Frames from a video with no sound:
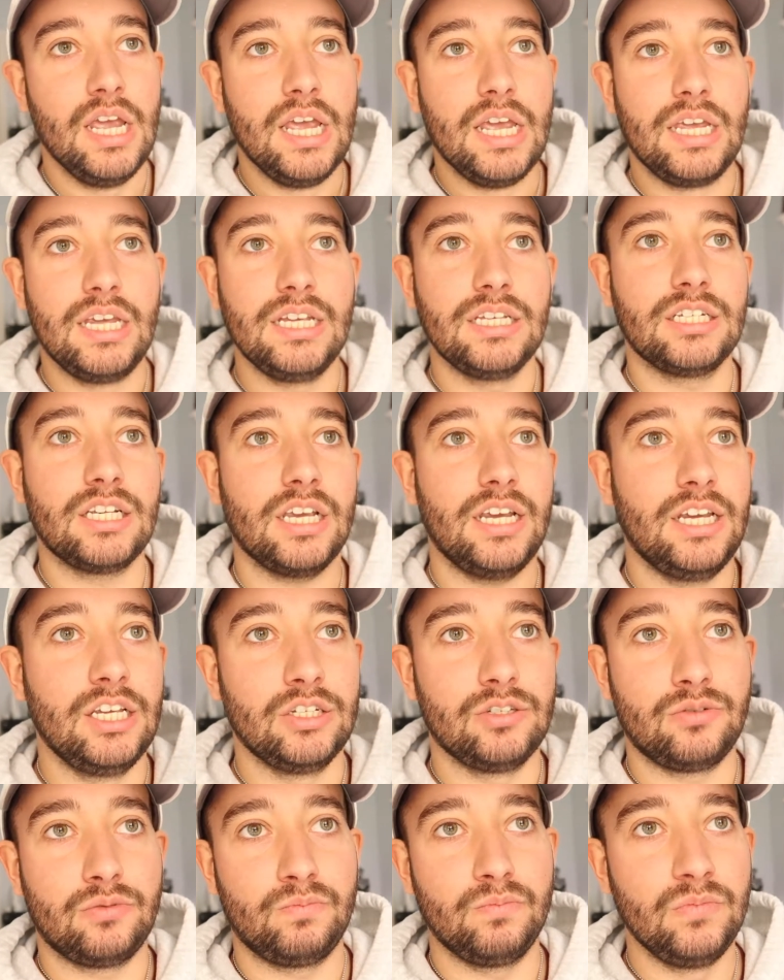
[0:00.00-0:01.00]

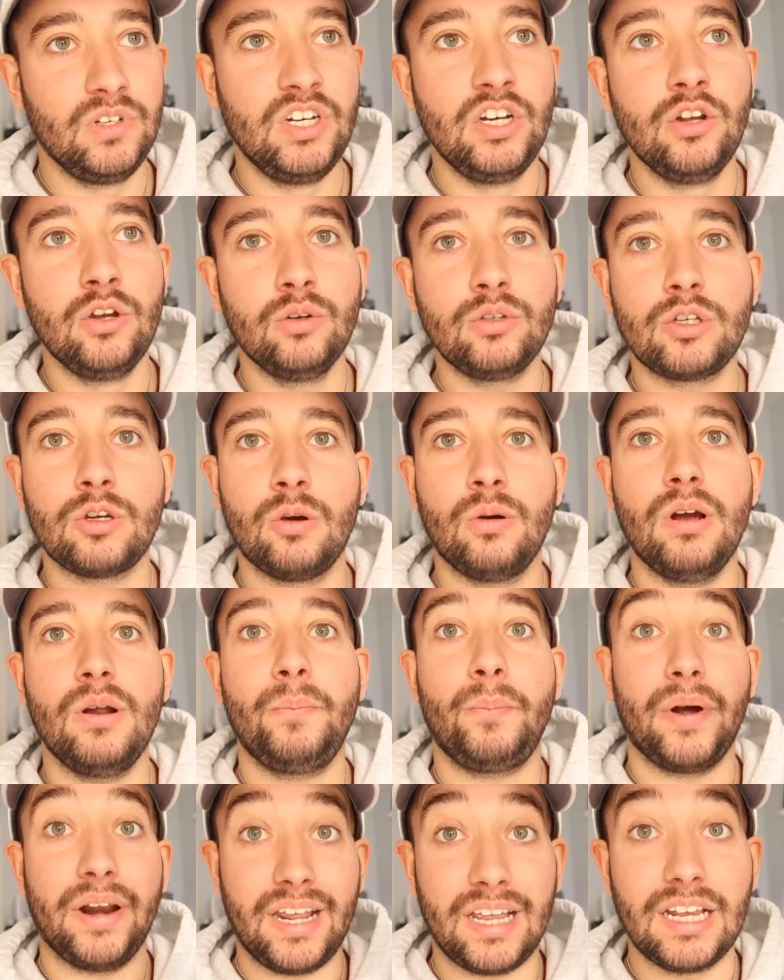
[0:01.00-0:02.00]
He's new to
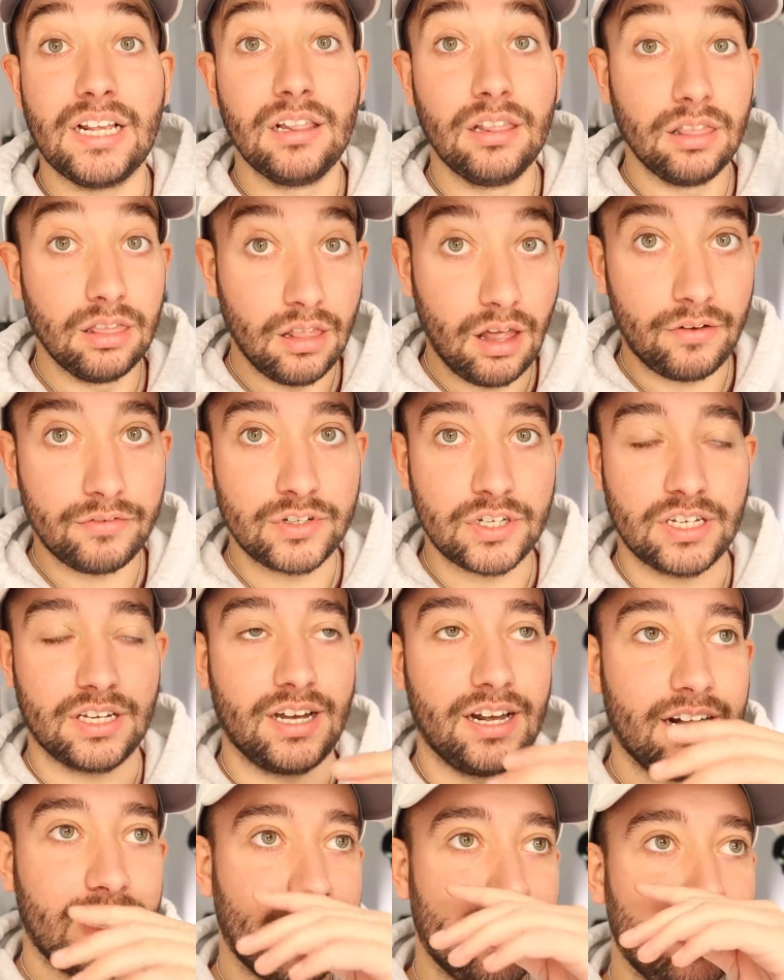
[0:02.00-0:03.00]
it, but he loves it,
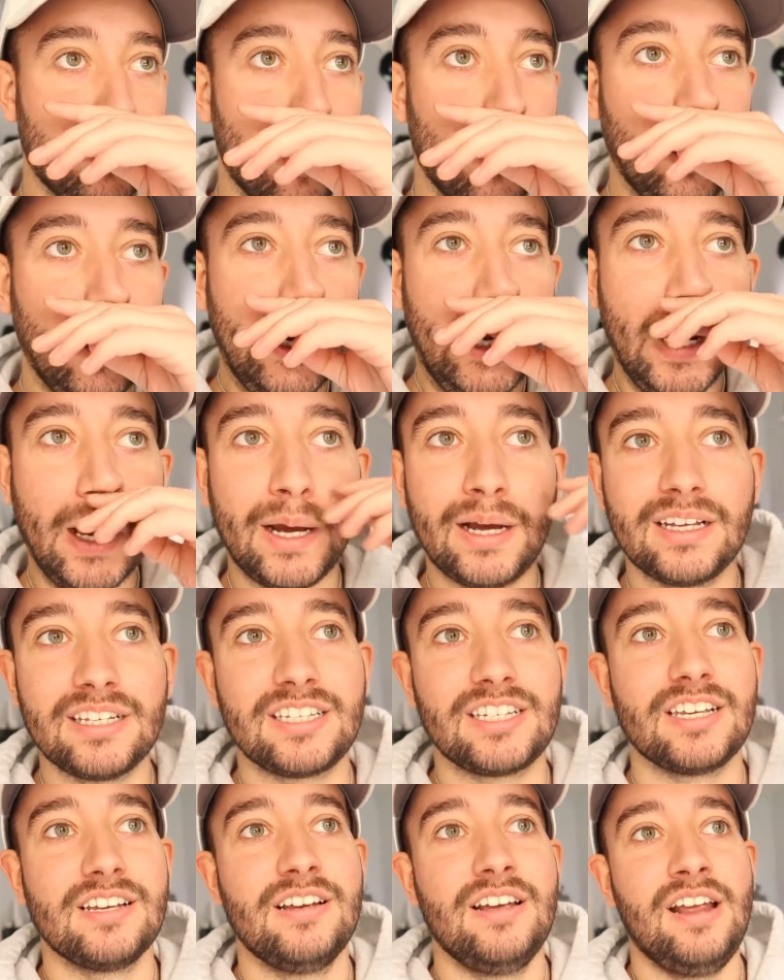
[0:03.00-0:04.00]
and I know he
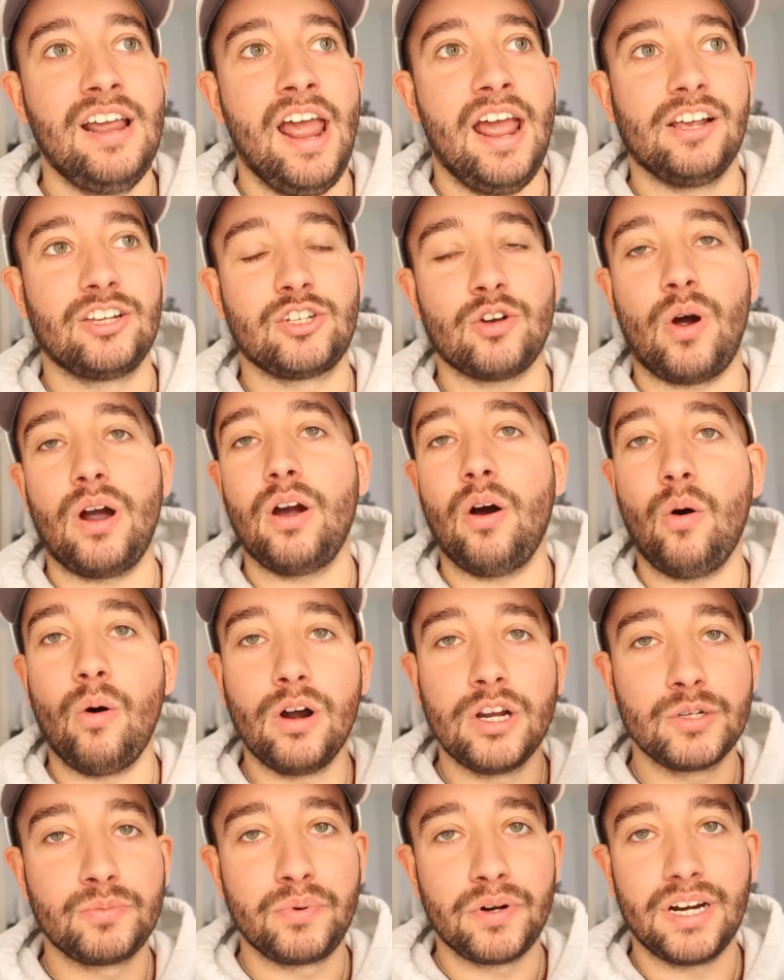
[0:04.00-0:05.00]
does. So I
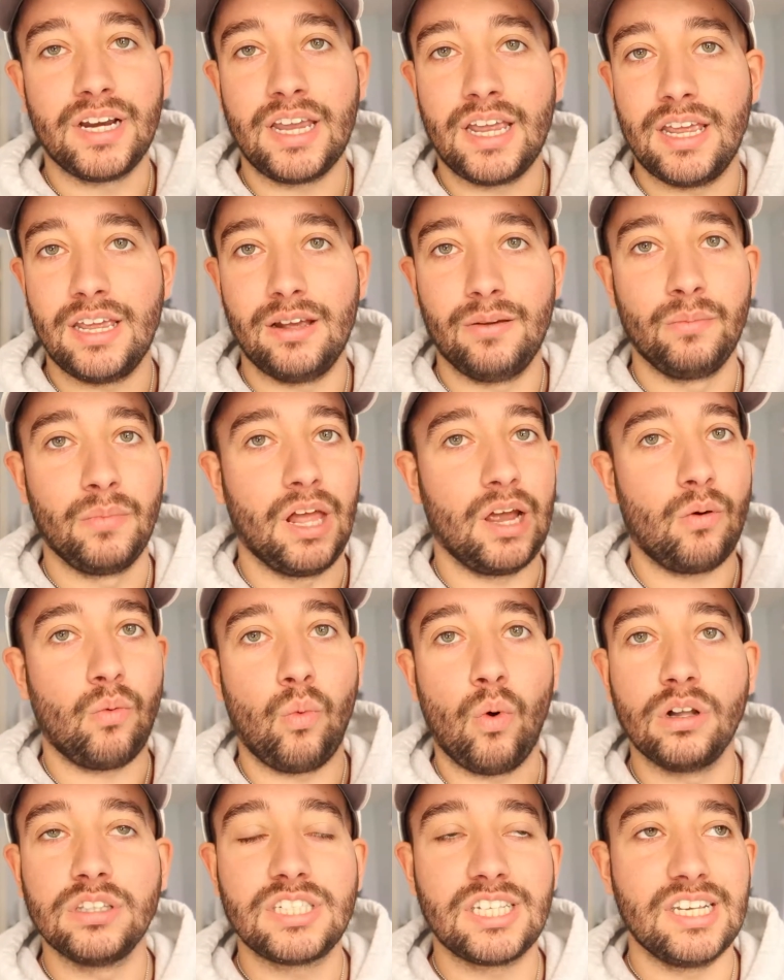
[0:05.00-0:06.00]
always bring him, like,
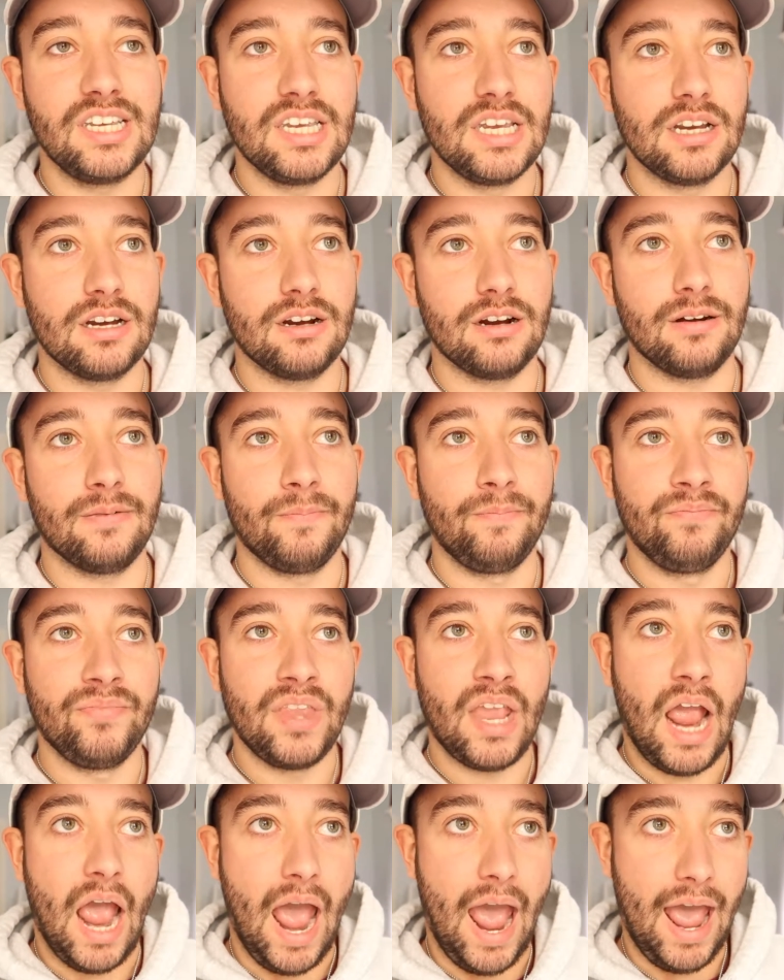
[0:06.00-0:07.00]
once a year.
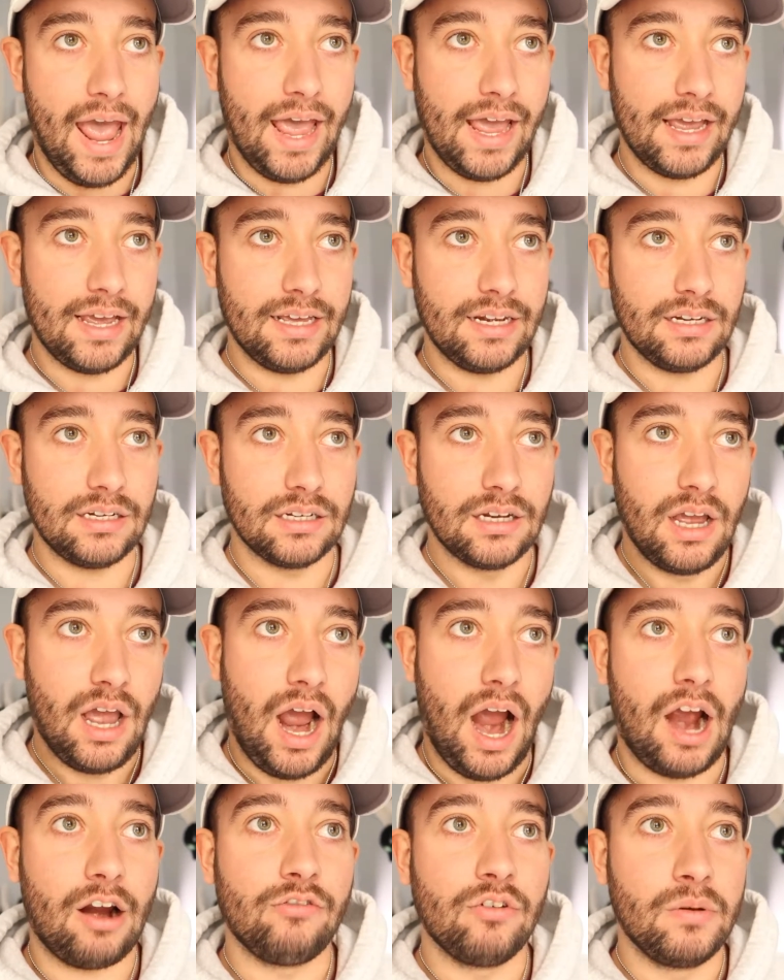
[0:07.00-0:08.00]
And
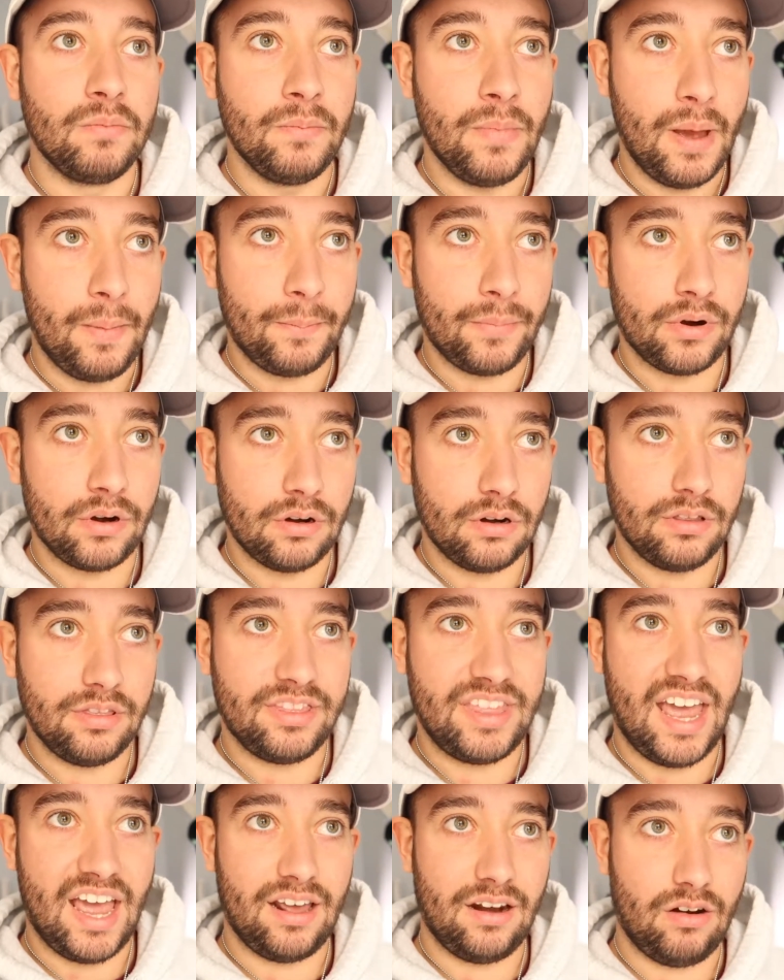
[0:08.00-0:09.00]
I remember
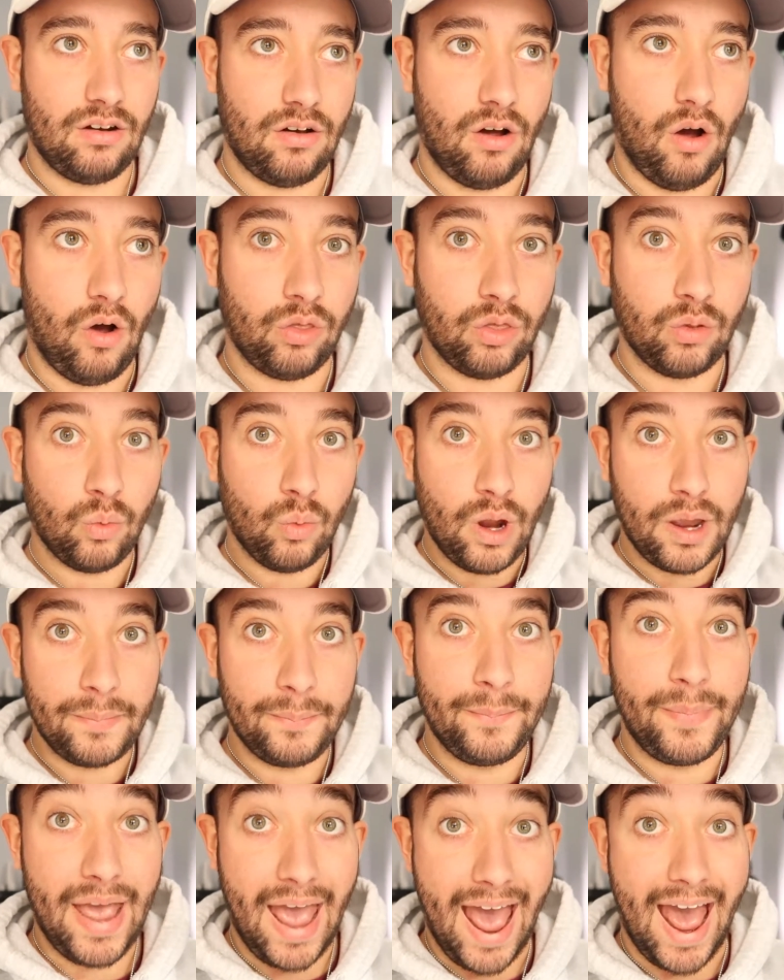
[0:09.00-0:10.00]
that on the way
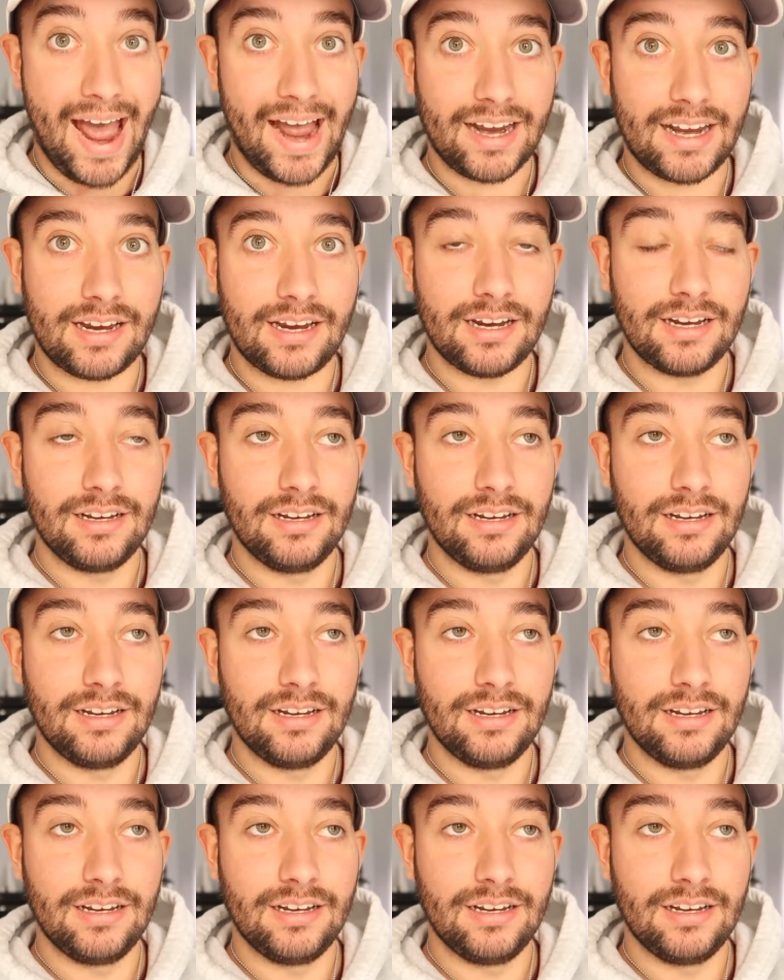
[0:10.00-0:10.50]
back,